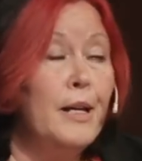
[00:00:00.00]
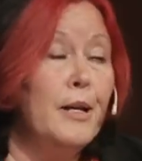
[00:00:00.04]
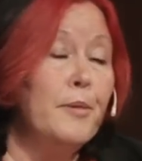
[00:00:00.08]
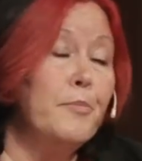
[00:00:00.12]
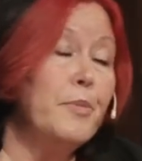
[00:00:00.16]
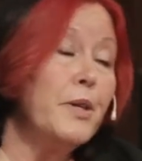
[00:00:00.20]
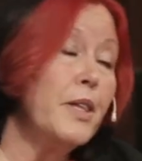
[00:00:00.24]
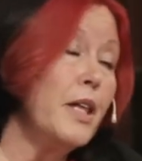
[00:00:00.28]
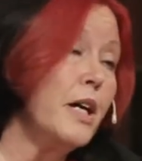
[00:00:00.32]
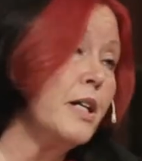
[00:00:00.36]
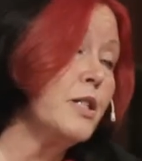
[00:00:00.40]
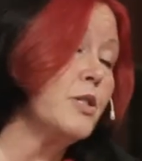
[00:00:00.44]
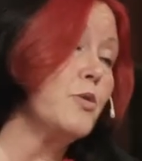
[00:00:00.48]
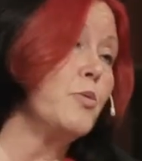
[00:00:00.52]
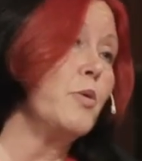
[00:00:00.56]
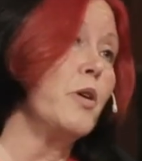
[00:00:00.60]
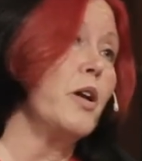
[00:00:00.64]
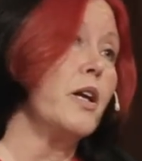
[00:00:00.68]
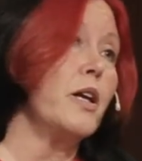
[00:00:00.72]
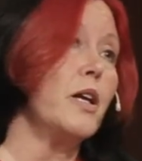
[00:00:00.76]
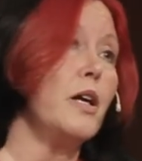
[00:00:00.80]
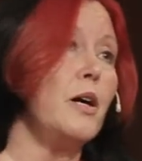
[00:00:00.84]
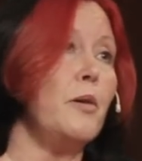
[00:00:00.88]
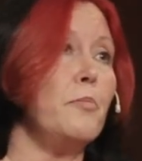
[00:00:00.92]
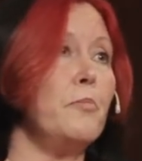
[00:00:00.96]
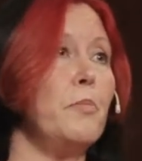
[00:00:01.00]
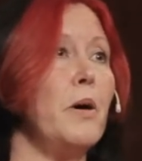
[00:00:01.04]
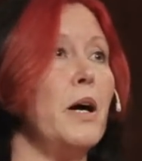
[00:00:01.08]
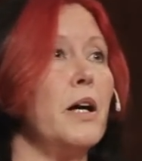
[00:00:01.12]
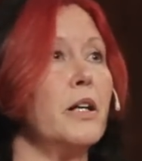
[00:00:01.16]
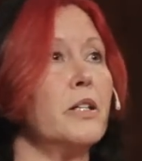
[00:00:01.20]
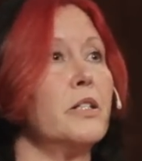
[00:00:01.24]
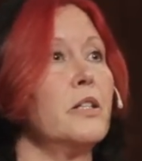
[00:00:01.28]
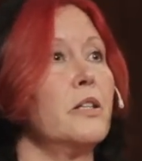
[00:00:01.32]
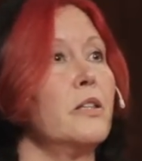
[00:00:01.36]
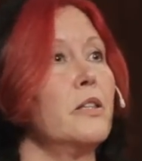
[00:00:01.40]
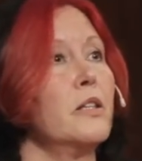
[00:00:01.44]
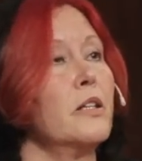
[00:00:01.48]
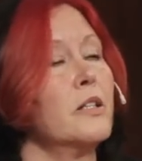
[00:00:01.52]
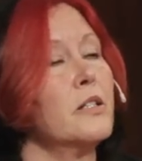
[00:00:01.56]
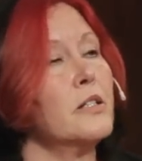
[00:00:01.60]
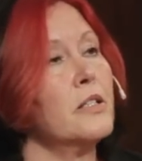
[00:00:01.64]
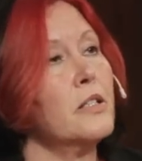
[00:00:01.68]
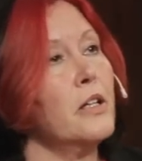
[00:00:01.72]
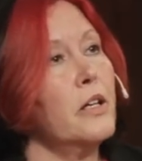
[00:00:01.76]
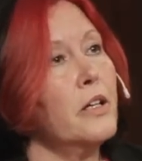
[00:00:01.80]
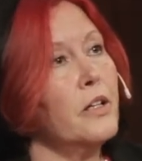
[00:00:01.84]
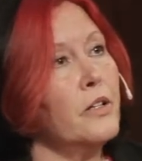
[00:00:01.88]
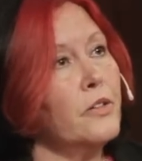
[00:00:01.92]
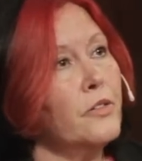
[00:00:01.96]
But that's where I come back to
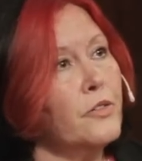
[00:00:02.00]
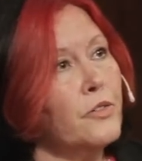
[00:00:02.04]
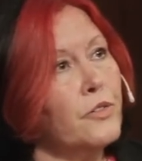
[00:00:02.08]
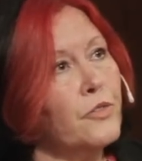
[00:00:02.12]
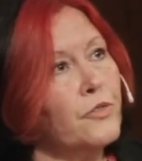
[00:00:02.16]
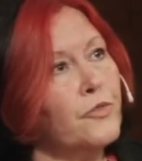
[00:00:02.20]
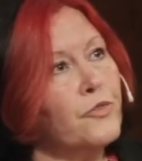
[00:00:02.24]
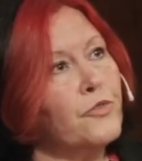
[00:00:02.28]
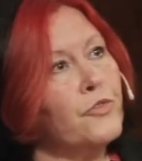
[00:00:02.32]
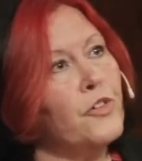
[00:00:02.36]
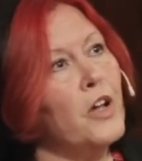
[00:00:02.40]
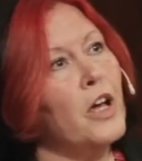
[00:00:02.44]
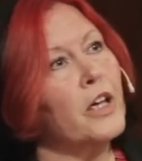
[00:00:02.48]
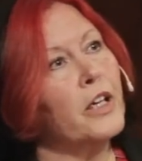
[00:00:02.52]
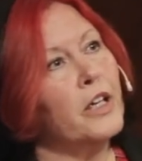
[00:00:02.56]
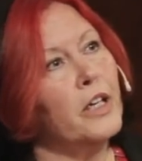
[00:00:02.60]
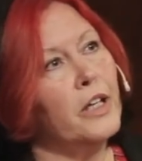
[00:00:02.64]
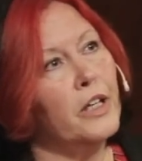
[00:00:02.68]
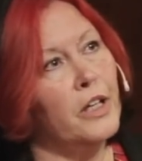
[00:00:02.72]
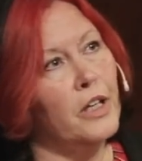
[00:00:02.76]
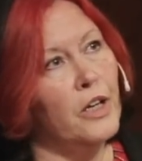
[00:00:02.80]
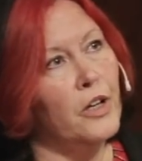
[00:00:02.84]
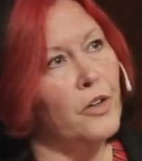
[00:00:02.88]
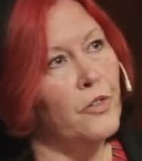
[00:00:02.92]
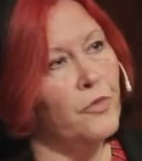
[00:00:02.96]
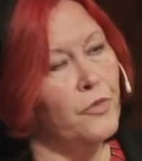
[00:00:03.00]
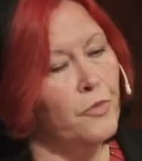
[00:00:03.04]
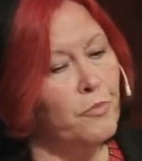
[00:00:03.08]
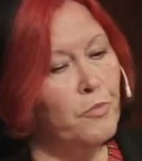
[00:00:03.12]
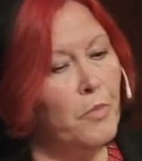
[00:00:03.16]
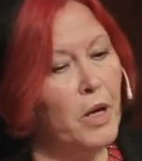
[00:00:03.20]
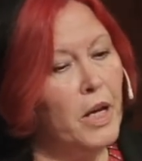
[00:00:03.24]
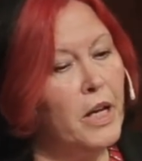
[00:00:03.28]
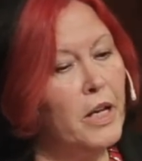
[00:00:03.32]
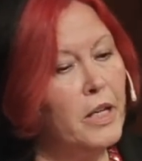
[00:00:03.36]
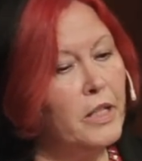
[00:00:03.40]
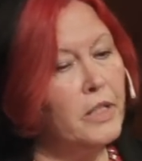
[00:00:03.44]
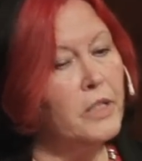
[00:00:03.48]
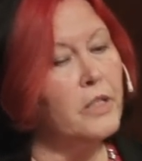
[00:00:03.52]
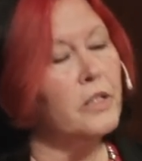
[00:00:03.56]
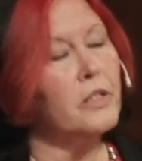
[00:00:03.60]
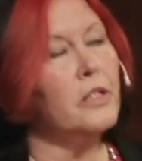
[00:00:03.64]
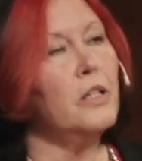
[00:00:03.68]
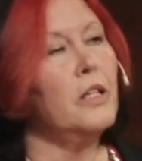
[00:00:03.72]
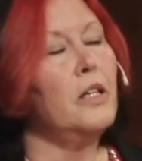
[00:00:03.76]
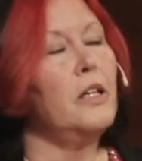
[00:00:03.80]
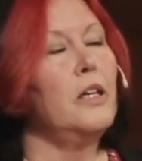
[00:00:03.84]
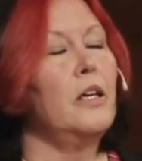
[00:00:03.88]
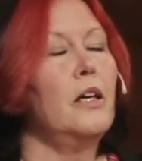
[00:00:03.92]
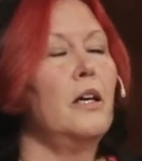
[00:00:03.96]
things like fracking have made
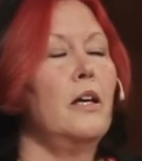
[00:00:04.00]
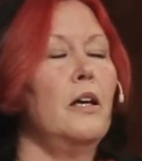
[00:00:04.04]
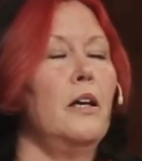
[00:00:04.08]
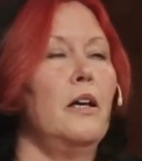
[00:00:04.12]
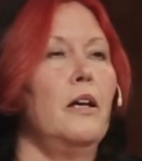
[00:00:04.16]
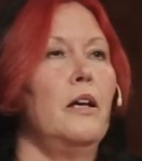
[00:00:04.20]
the